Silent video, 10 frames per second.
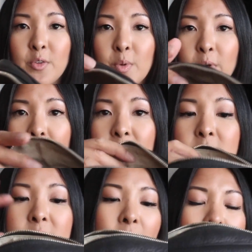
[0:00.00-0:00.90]
thrown in.
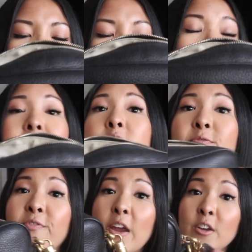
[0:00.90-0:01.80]
This is
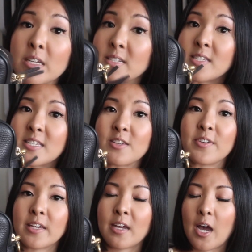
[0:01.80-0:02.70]
very deceiving.